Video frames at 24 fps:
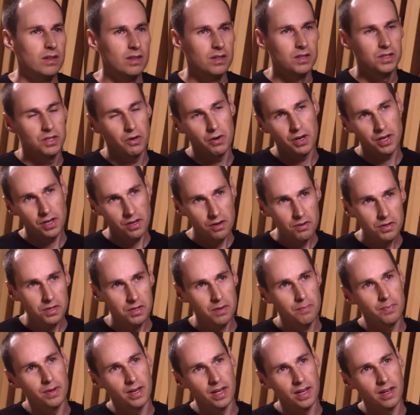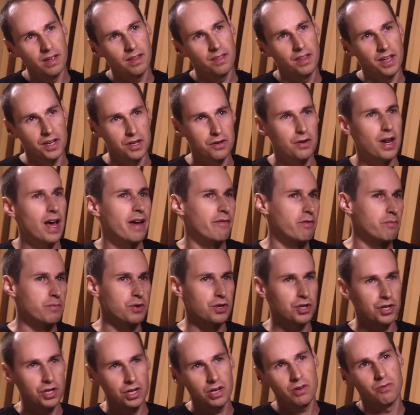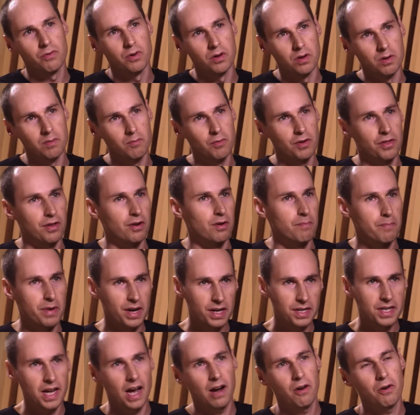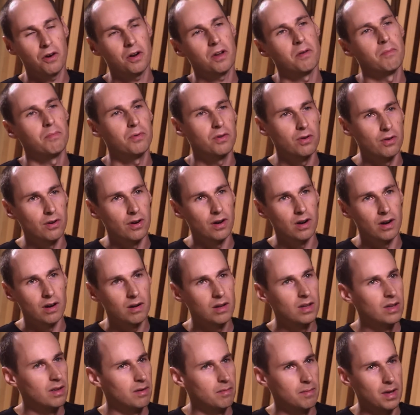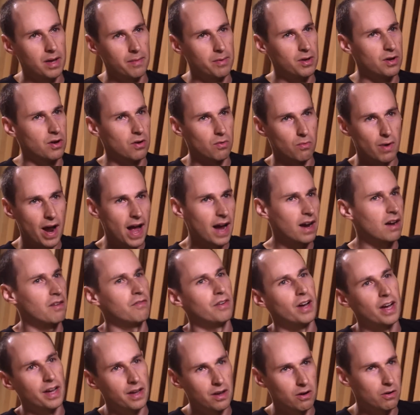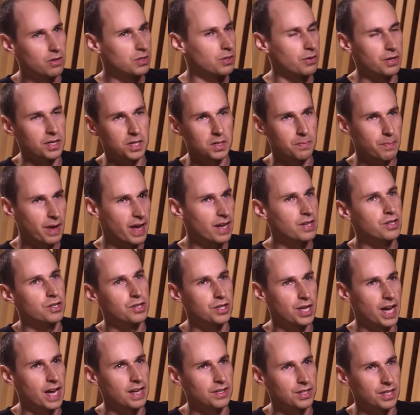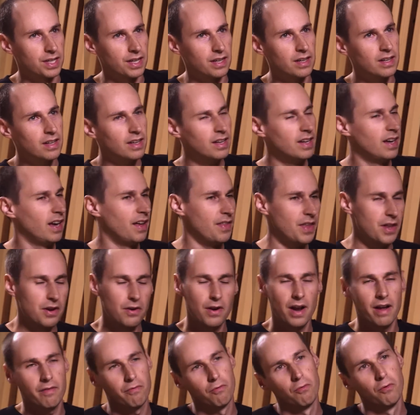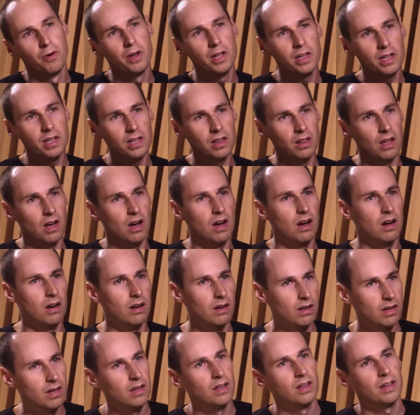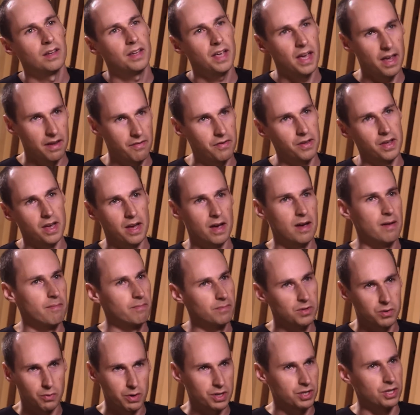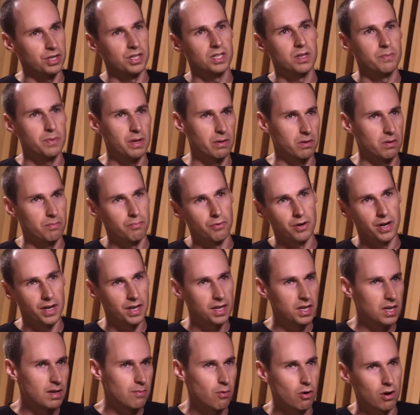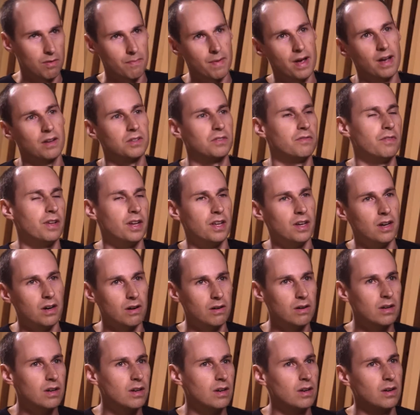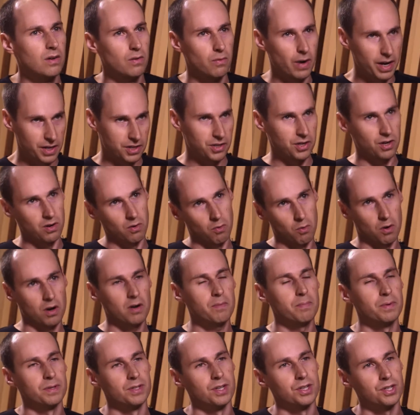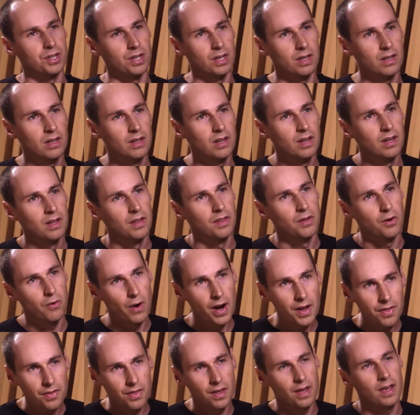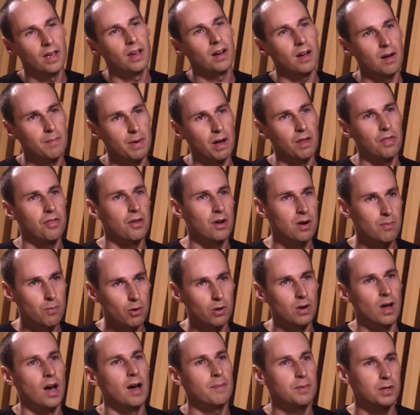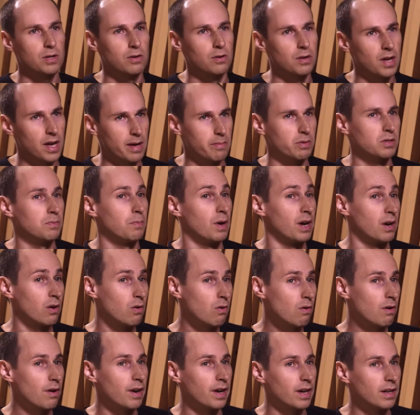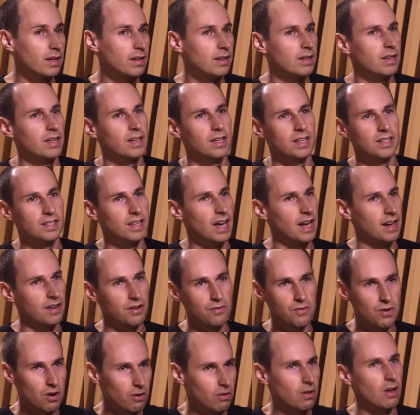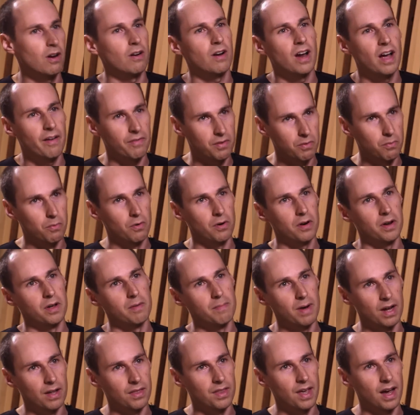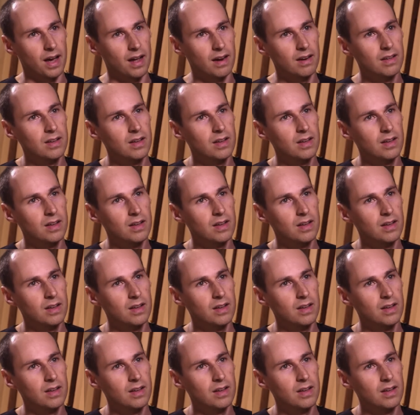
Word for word: So it used to be that you'd have a machine room with your big tower computer, maybe your rack of IOs or an expansion chassis, and then you'd have really long KVM switches to be able to bring keyboard, mouse, video right to your work position. The great thing about Thunderbolt optical cables by Corning is that you no longer have to worry about that.